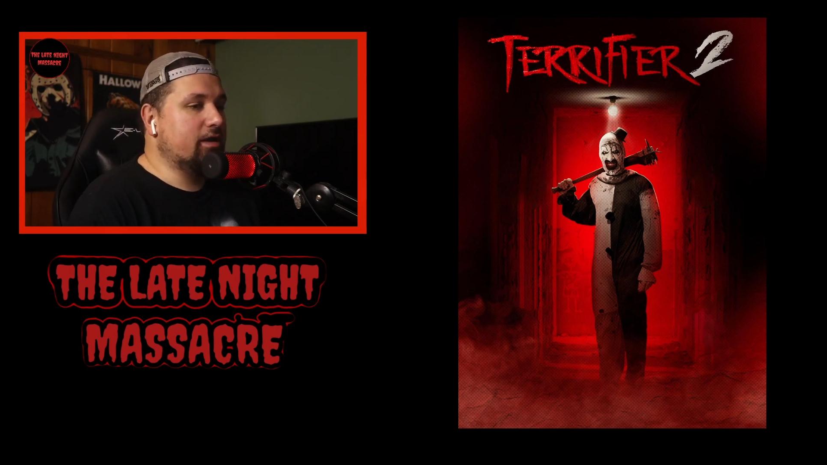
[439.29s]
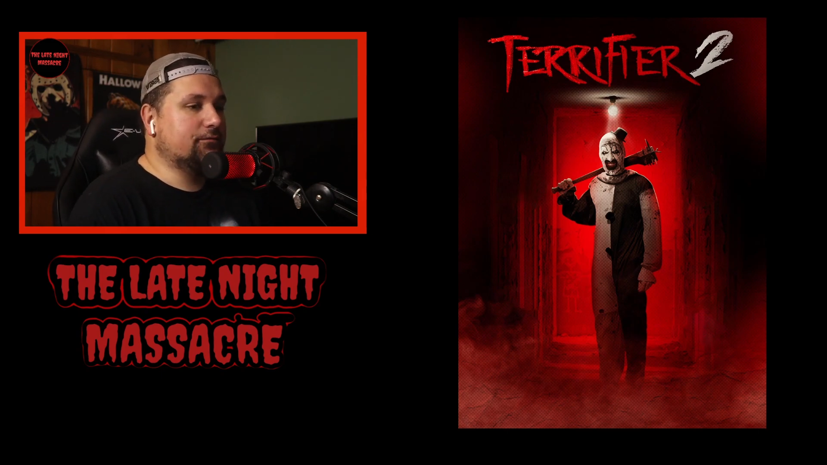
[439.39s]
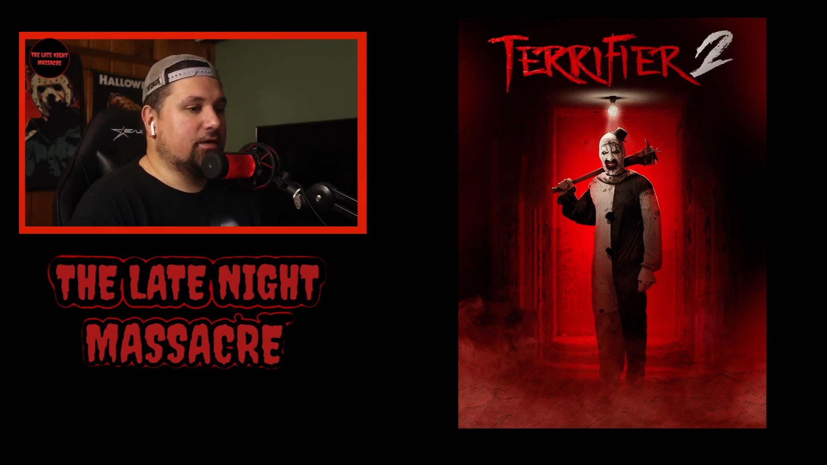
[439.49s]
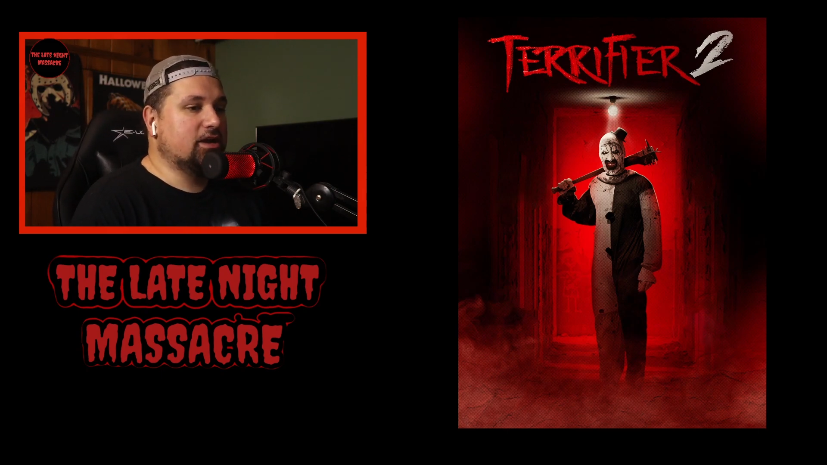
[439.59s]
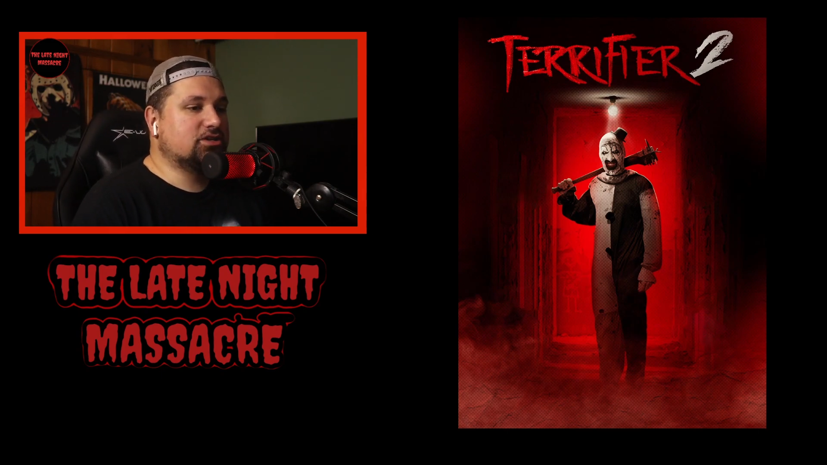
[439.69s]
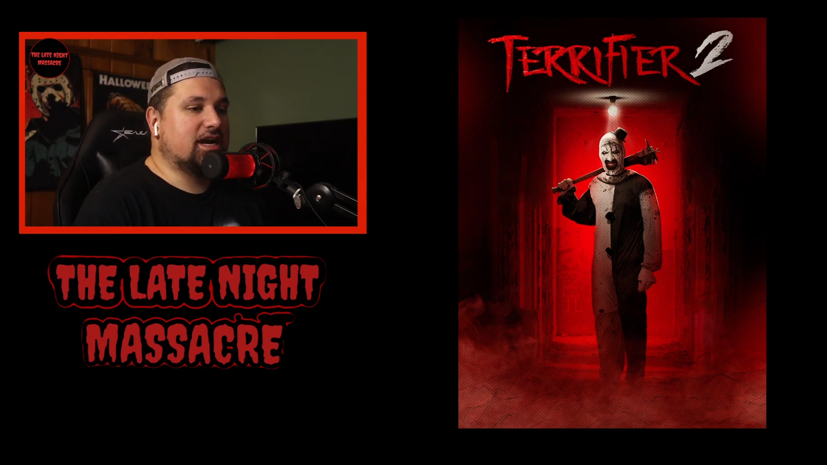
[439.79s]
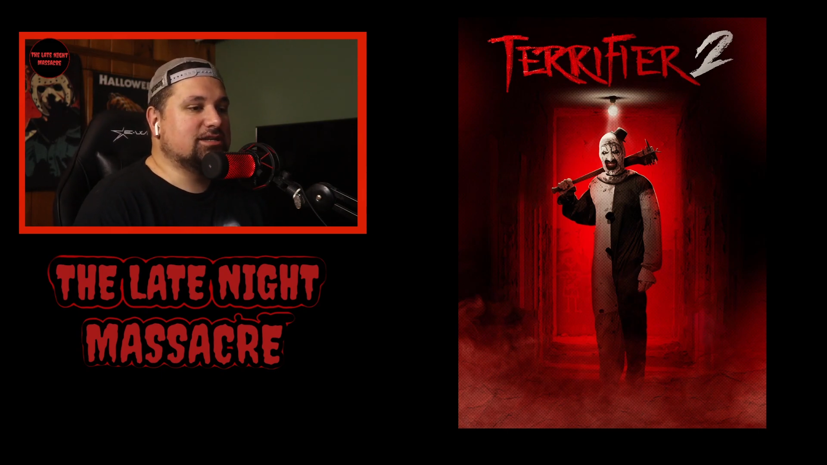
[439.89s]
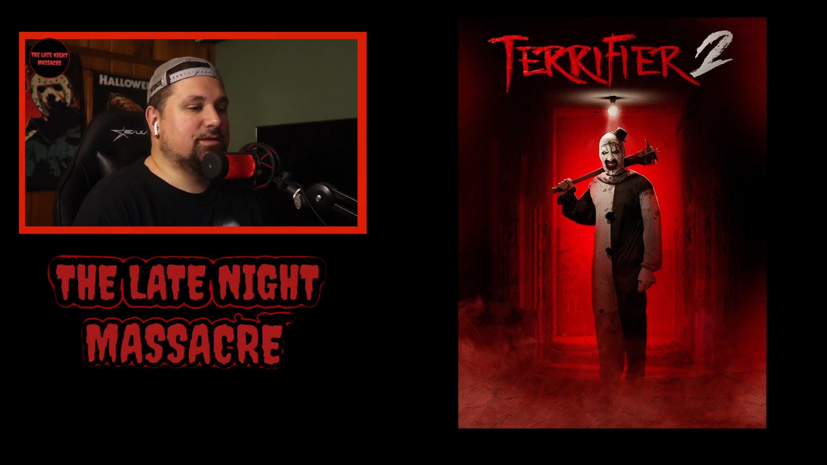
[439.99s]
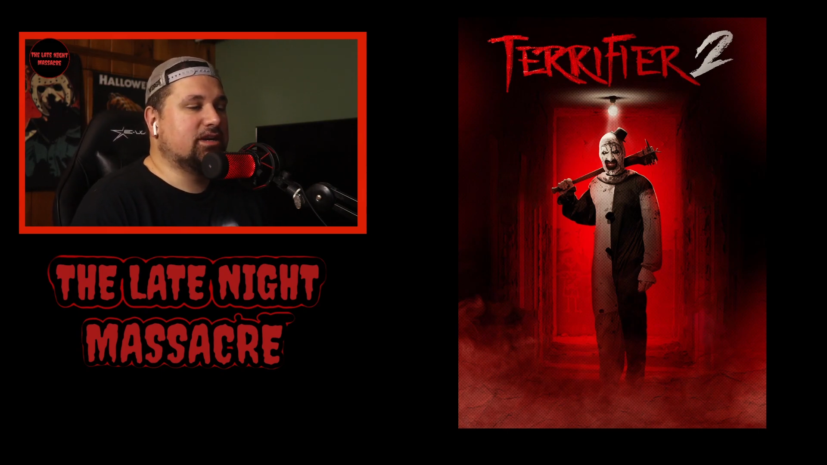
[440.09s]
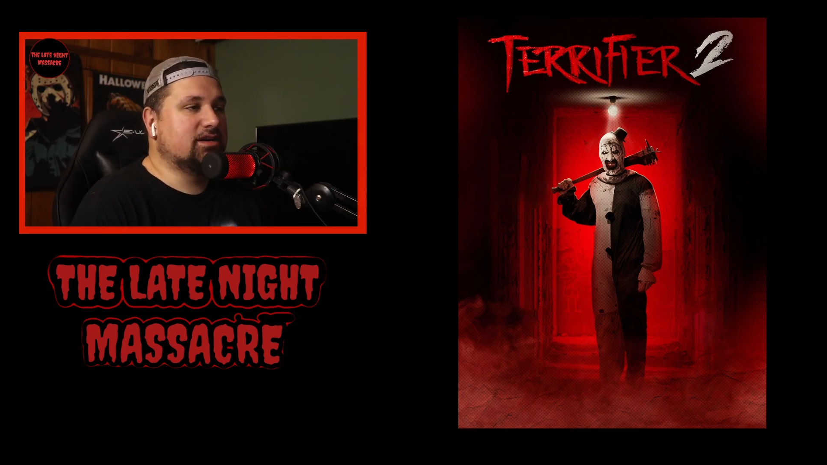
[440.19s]
franchise
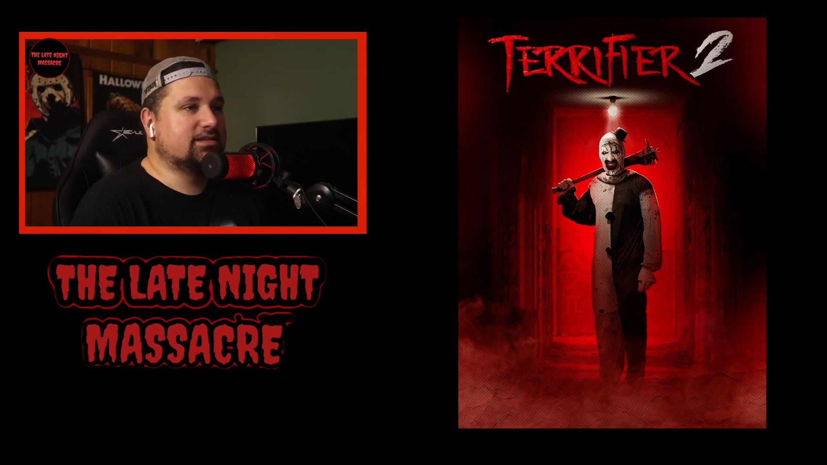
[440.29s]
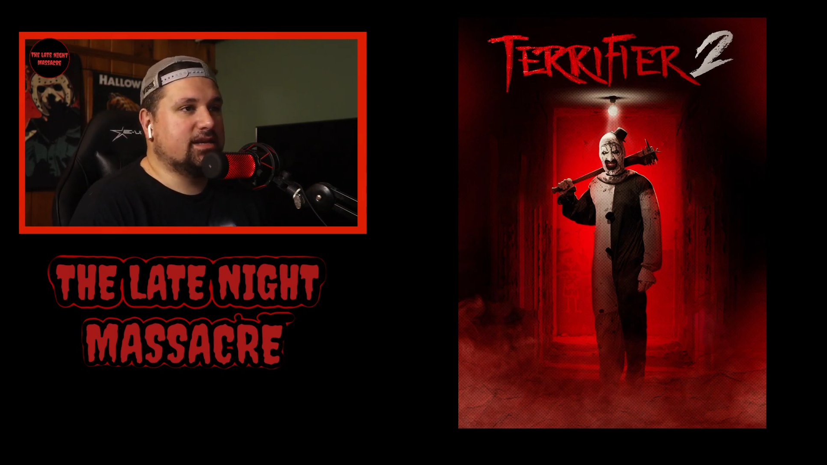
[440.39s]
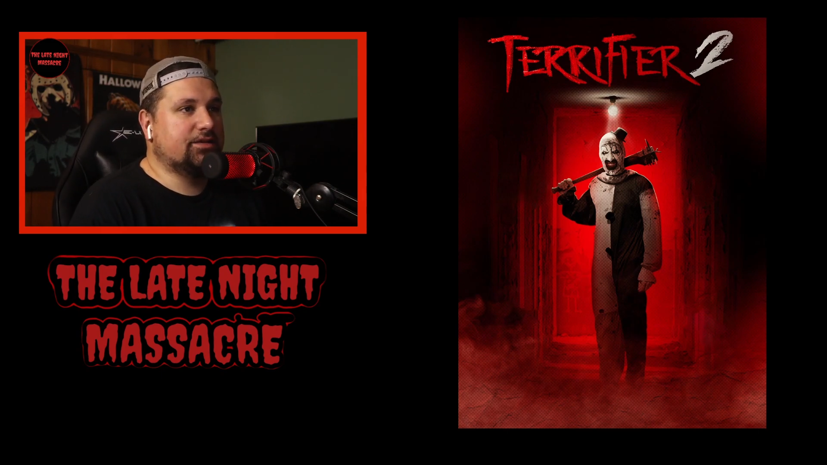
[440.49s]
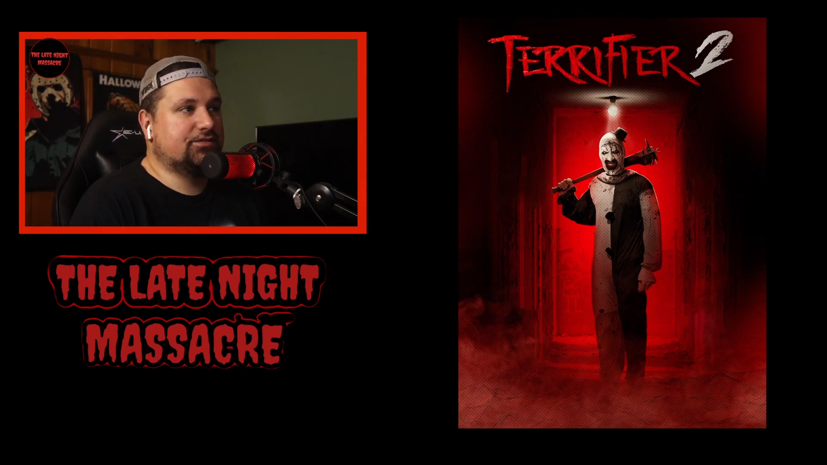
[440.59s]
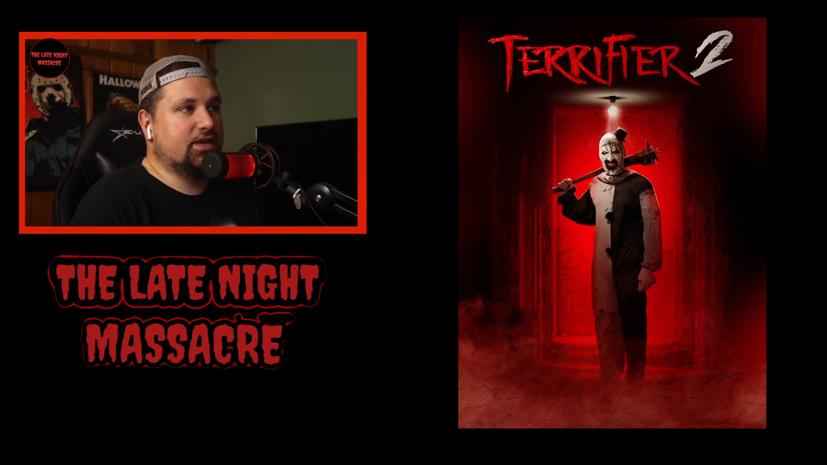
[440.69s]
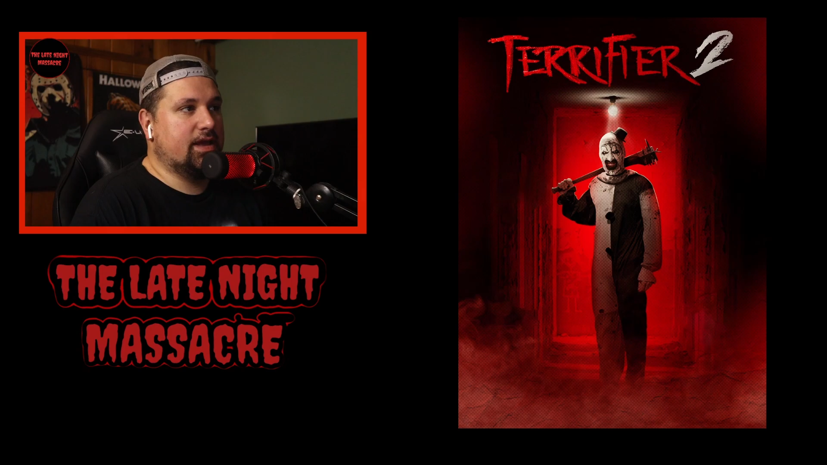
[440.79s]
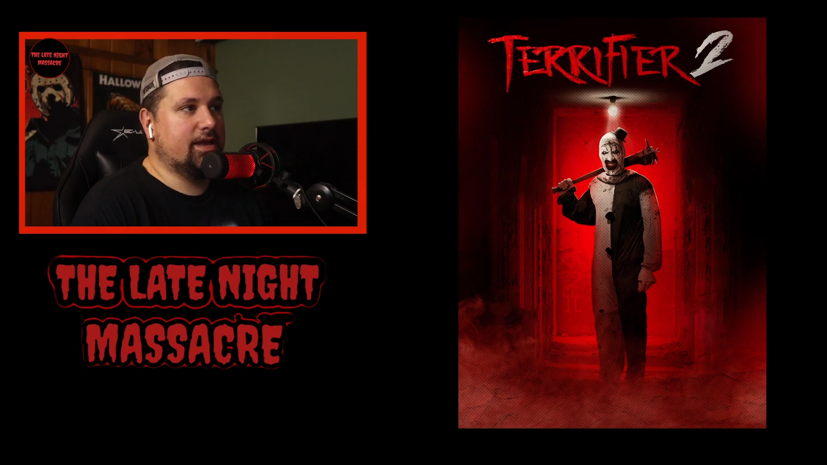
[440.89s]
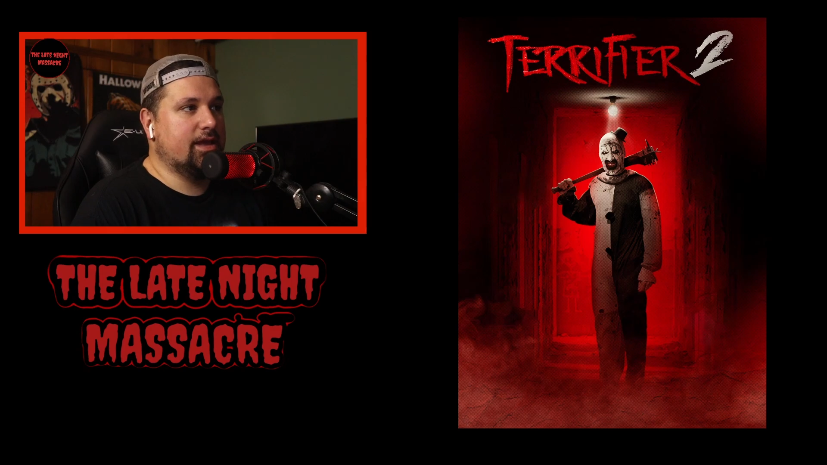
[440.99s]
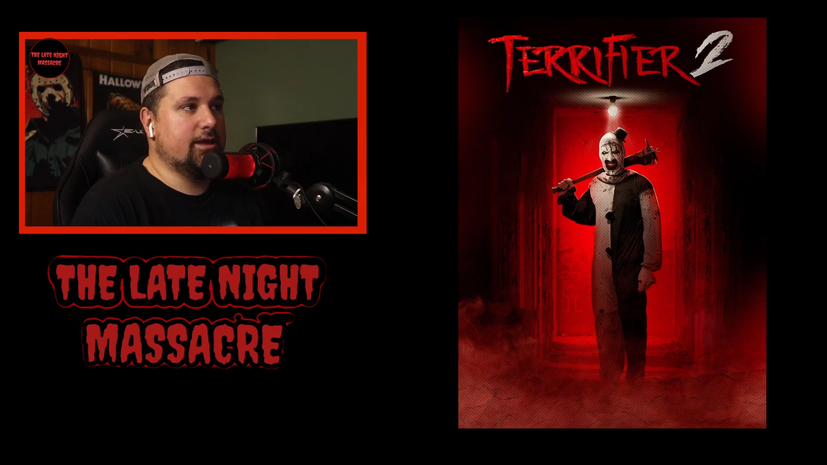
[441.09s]
because it's a